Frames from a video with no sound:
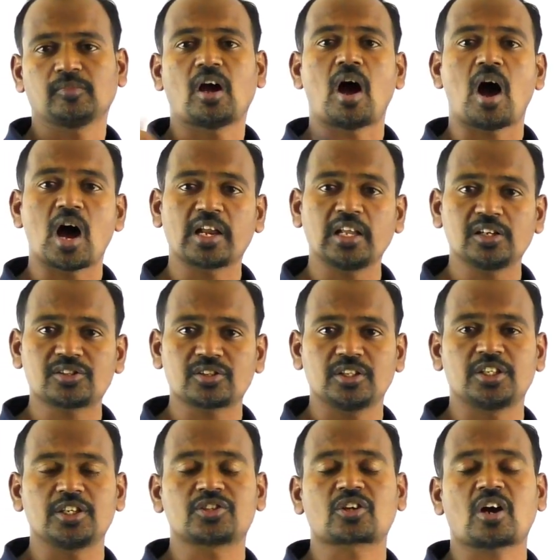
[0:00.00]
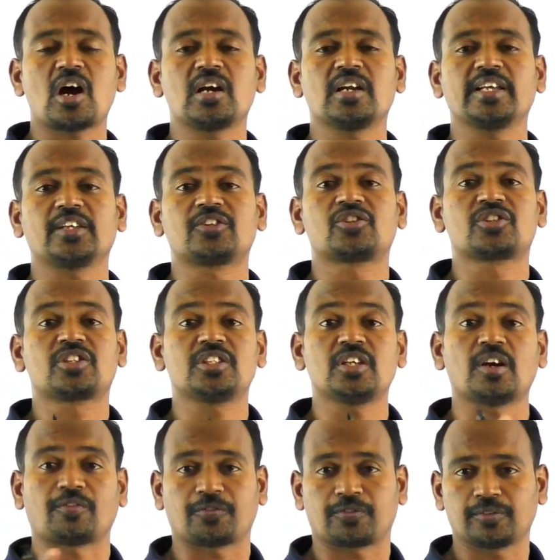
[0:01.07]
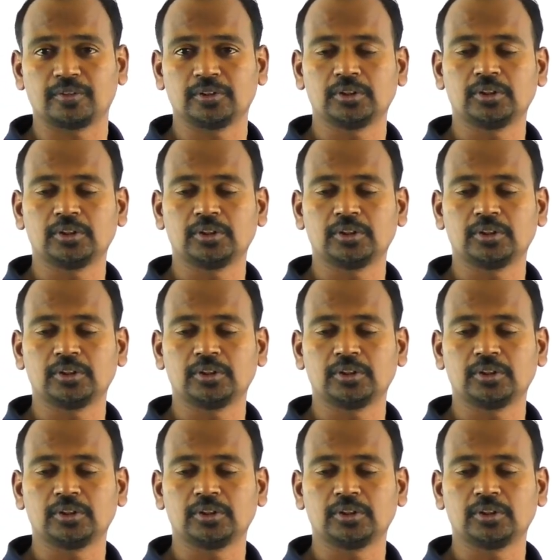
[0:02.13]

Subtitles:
or else it is called HCF,